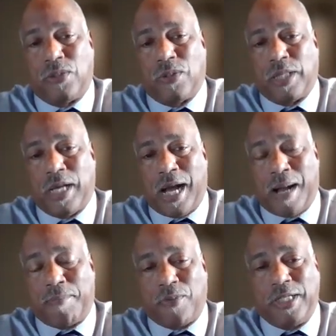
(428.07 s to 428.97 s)
on the
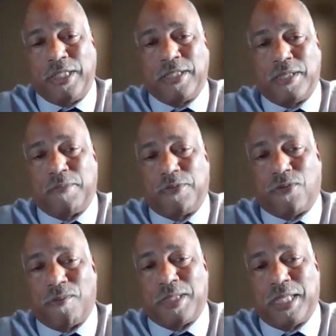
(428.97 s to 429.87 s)
operations and
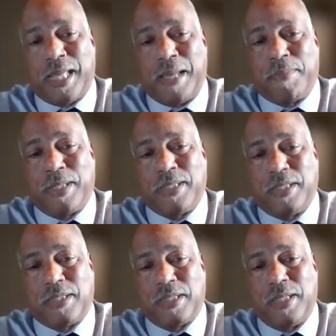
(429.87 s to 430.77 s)
performance of that
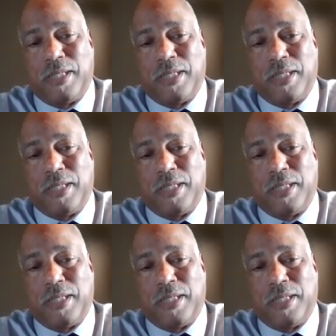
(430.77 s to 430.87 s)
business,